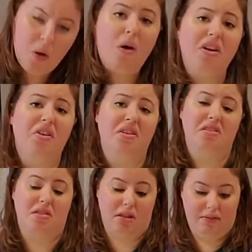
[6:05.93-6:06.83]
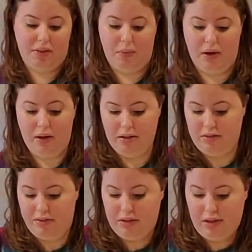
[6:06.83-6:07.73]
Or you can just leave it the way it is.
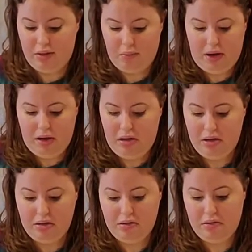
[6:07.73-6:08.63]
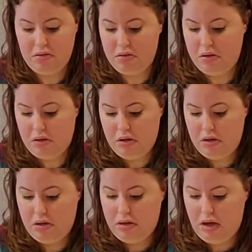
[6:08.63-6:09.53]
If you like the way it is,
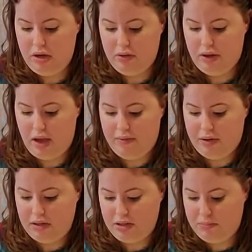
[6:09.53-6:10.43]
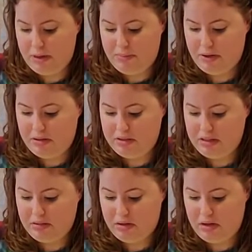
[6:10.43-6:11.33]
and you like having tissue paper outside
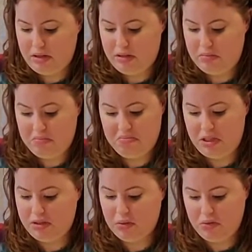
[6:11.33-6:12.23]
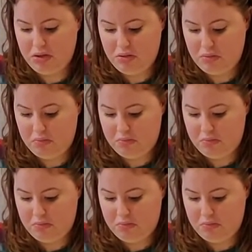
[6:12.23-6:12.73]
the cross, that's cool too.